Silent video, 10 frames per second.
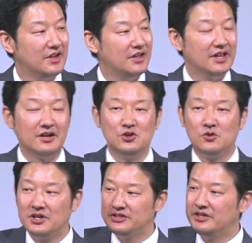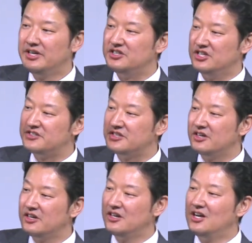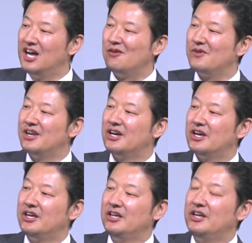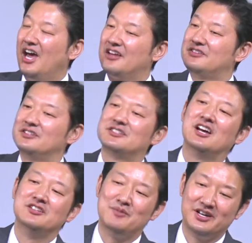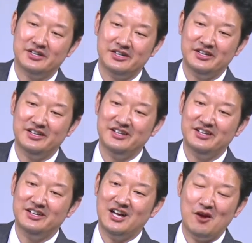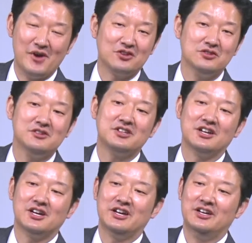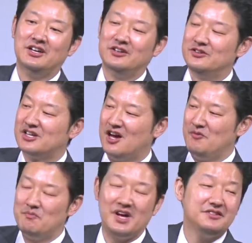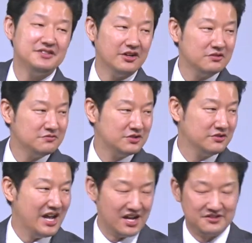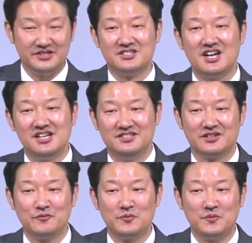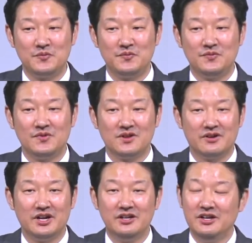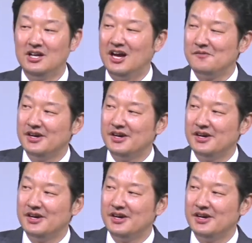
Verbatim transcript: Like, you know what? This year, I'm going to exercise better. I'm actually going to, you know, commit myself to exercising, right? I'm going